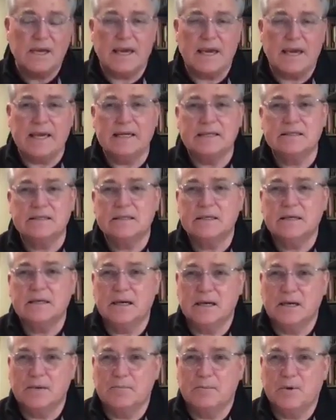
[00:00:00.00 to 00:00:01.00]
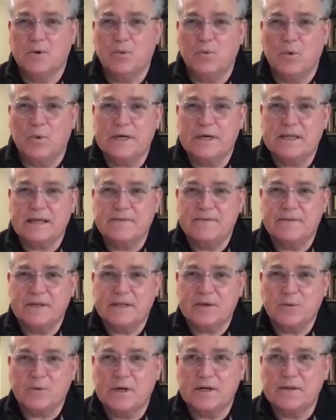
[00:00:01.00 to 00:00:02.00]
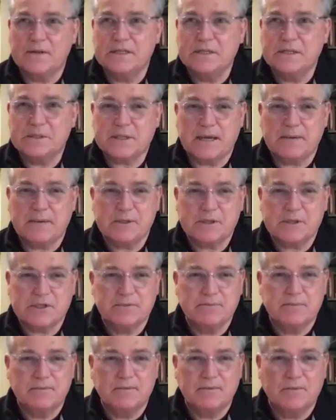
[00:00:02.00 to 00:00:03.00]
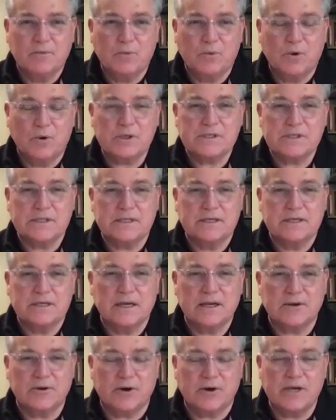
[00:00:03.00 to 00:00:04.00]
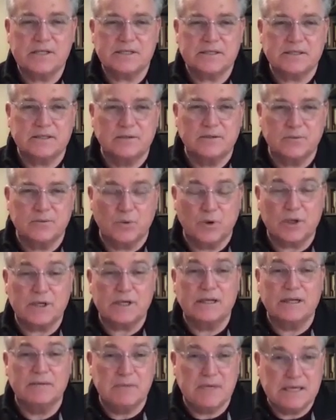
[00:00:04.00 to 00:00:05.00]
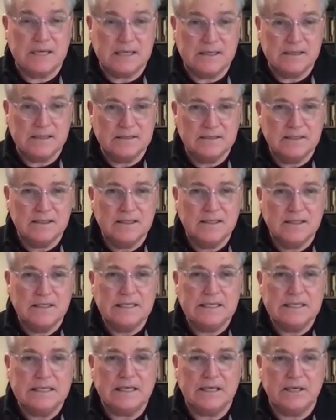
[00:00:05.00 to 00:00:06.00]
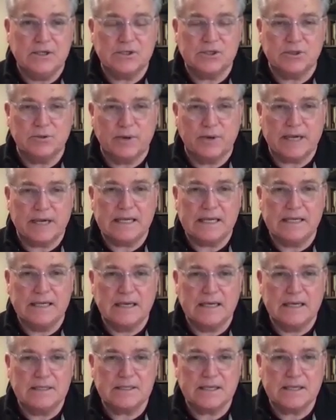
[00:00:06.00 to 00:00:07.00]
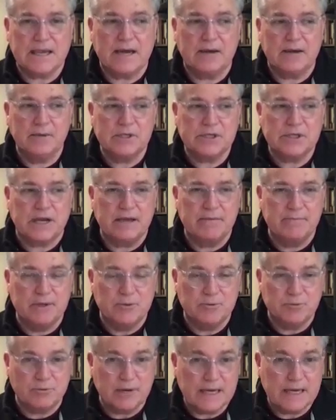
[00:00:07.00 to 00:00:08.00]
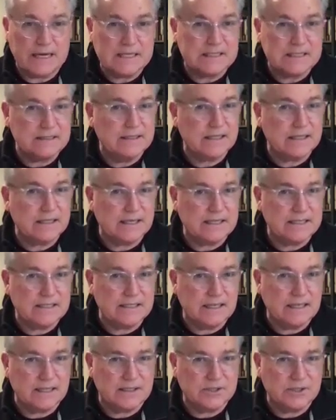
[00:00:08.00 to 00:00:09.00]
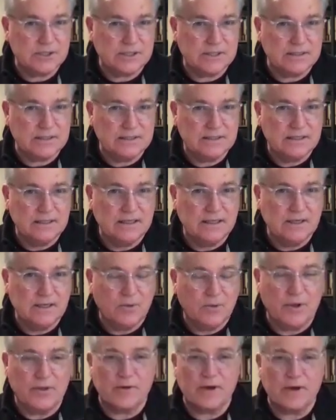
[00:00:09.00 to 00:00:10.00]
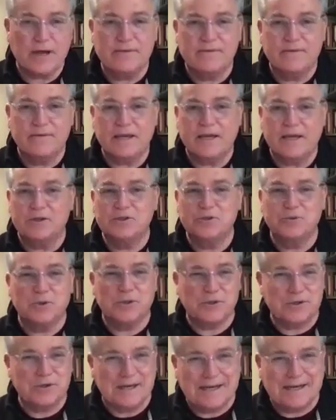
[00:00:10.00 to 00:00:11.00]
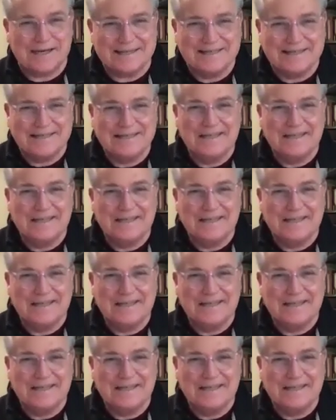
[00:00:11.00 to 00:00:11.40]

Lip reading: And one of the discipleship works in God, Christ's work in me, is to recognize how much I've been raised in that ideology, whether I've held to it or not.